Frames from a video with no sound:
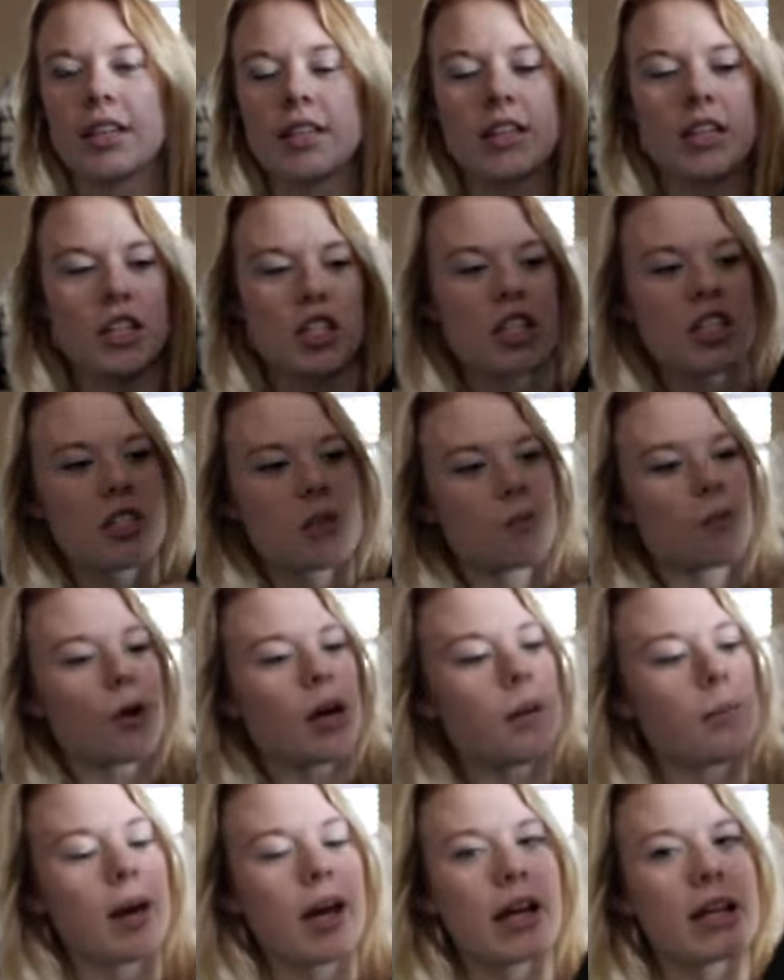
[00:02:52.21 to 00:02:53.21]
I think she
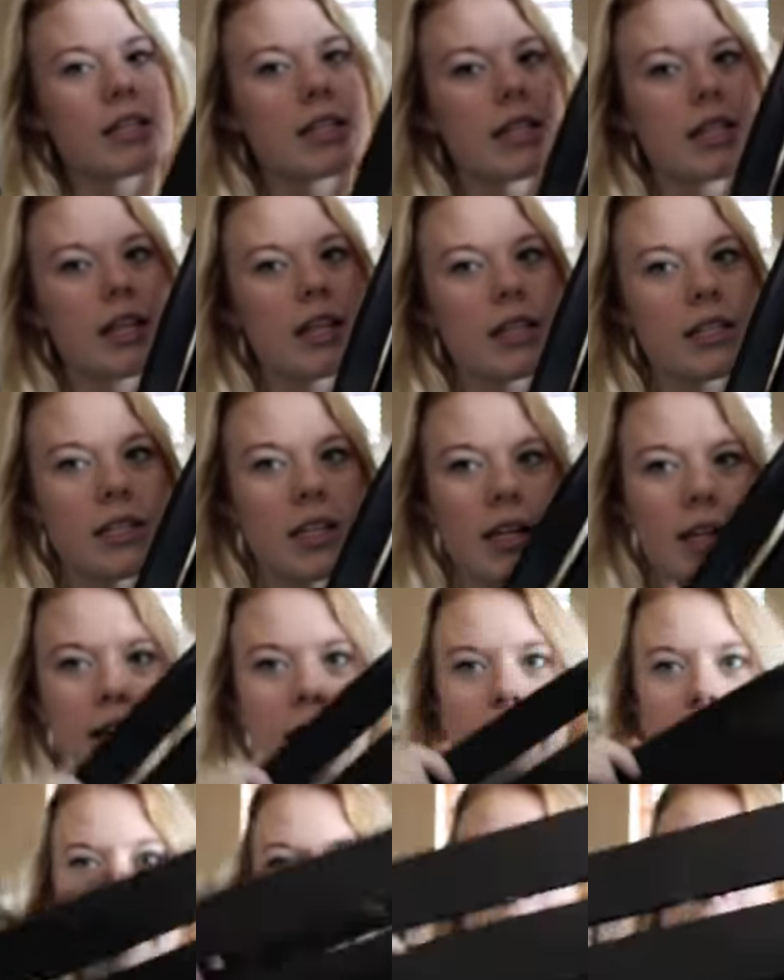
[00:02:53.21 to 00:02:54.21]
spray painted it
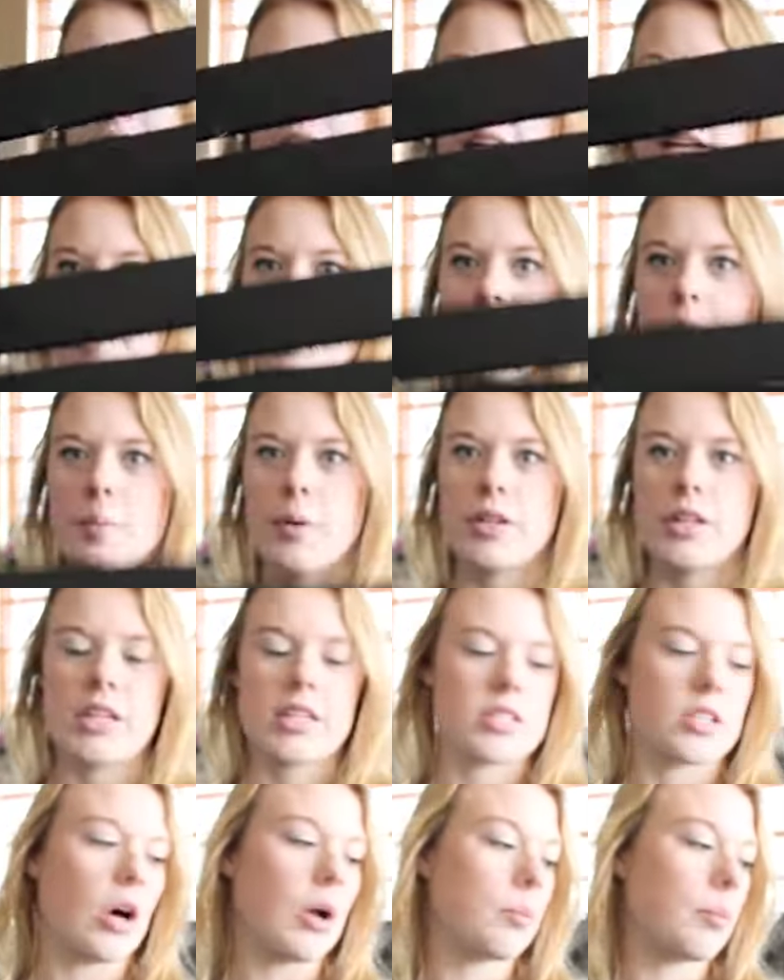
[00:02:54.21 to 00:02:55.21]
and I'm going to put
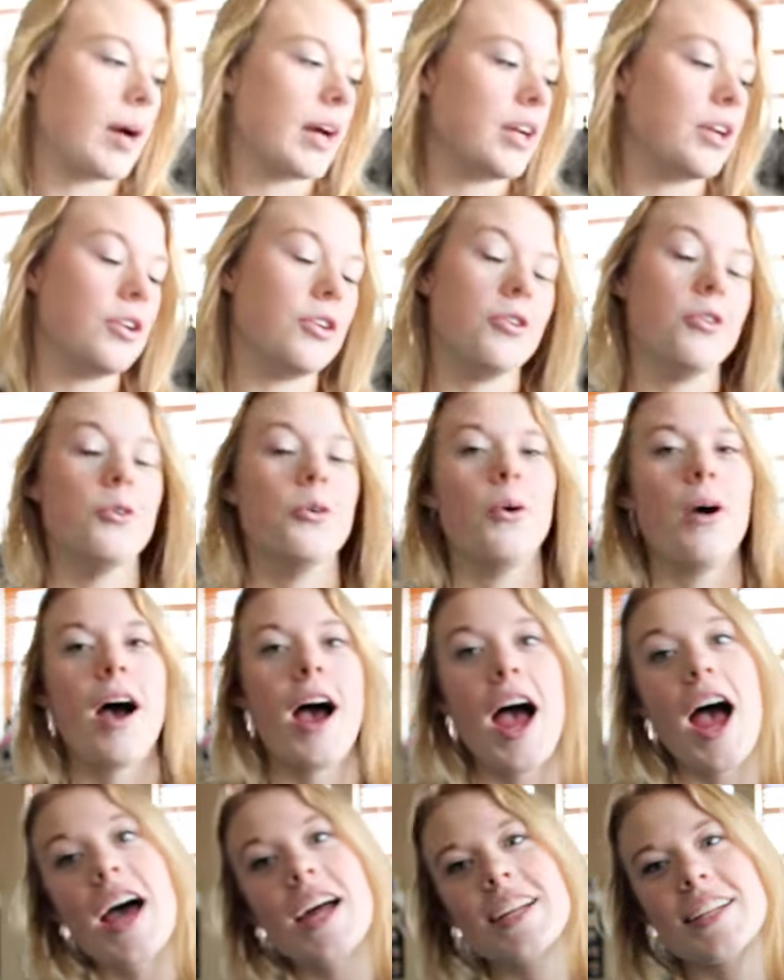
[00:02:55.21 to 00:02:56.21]
this on my new
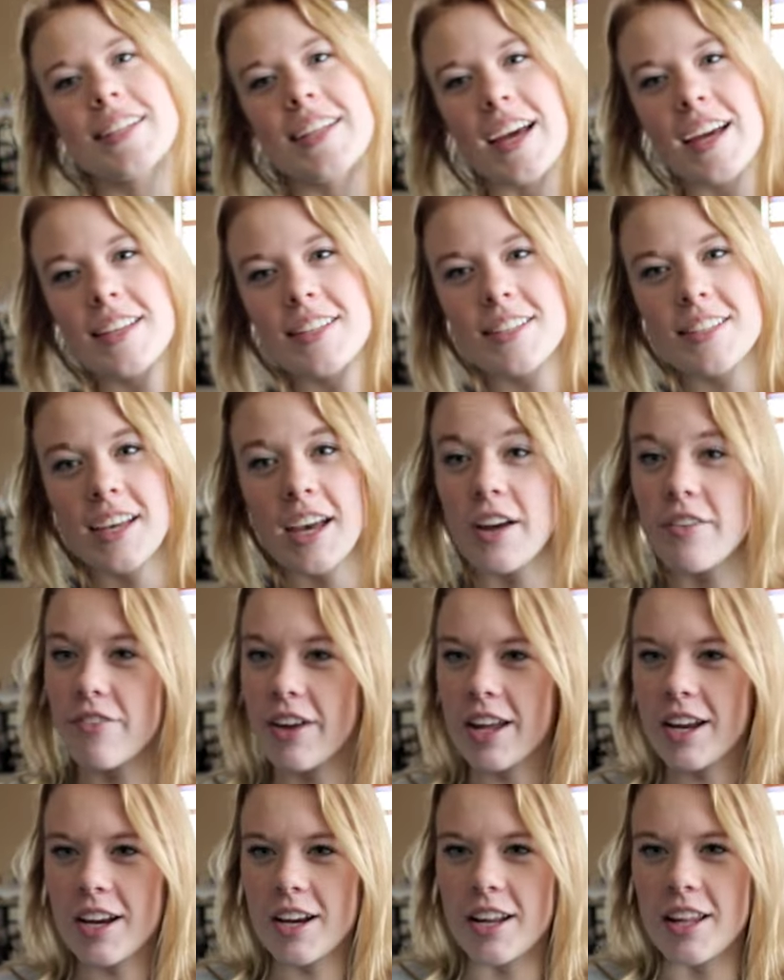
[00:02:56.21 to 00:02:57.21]
desk
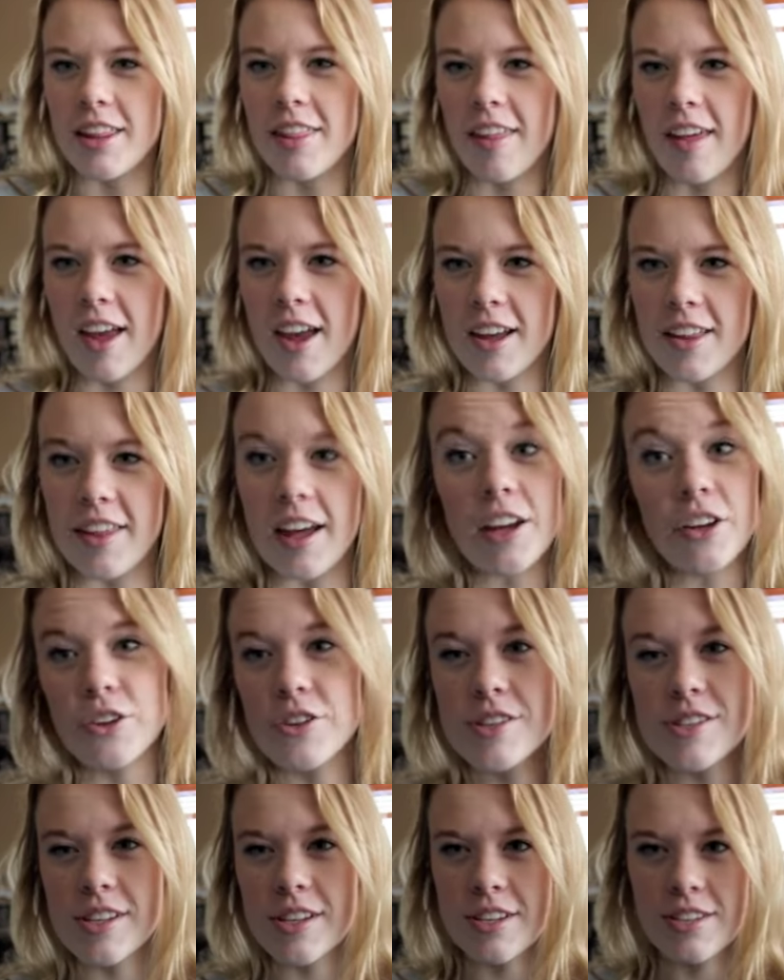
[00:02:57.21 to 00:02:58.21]
vanity thing that
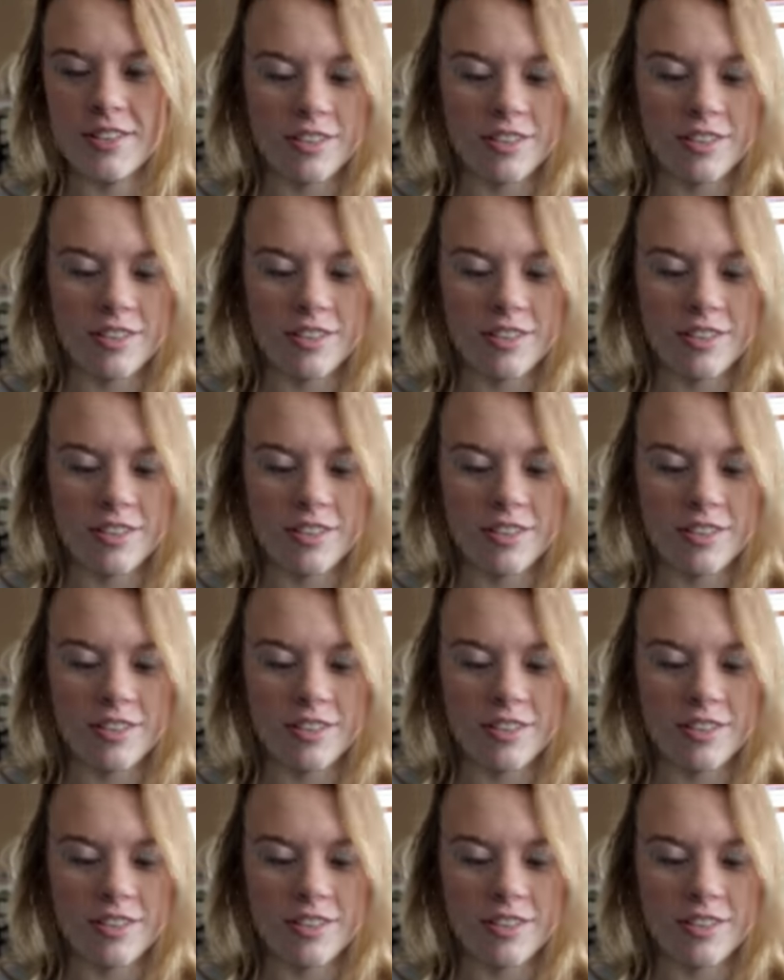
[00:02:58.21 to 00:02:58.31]
you'll see